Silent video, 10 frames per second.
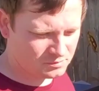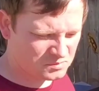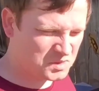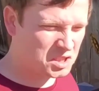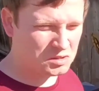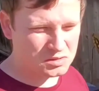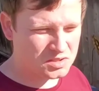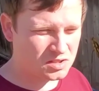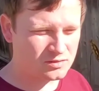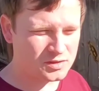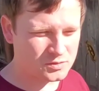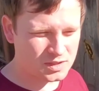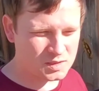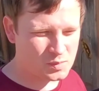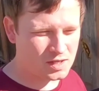little surface
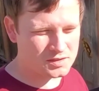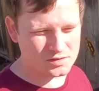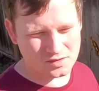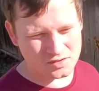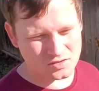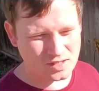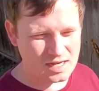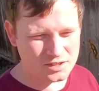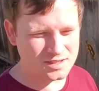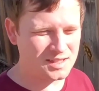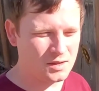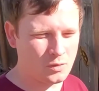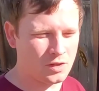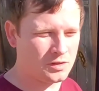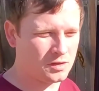rust spots or little scratches, and they
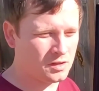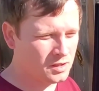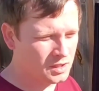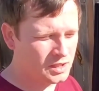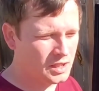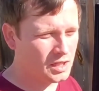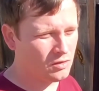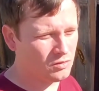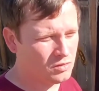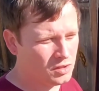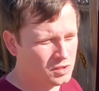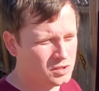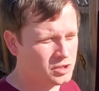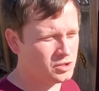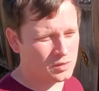wonder, you know,
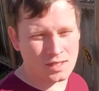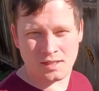do I need a